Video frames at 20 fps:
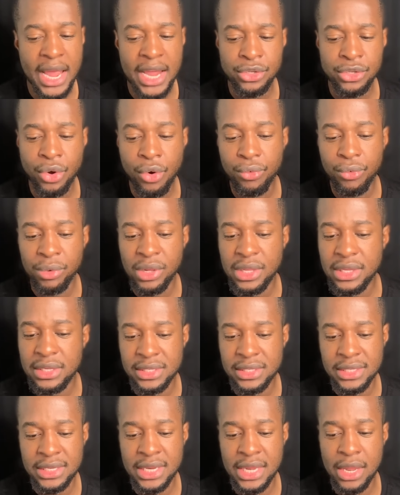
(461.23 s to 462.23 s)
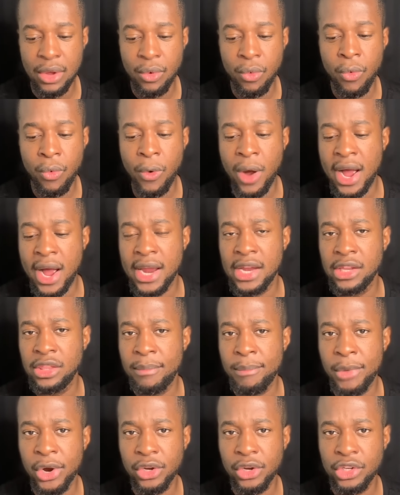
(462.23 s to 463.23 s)
I don't really see why the
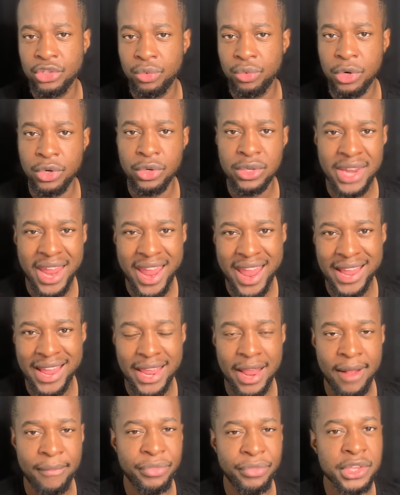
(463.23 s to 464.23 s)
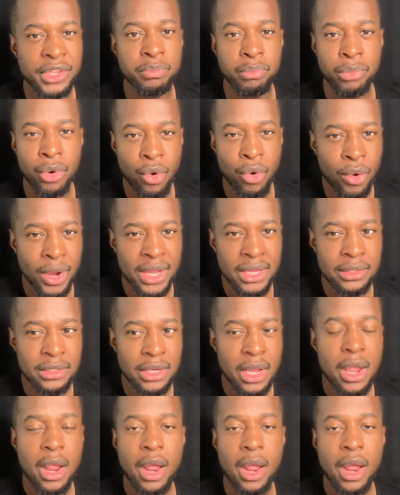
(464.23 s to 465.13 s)
markets would tank at this point,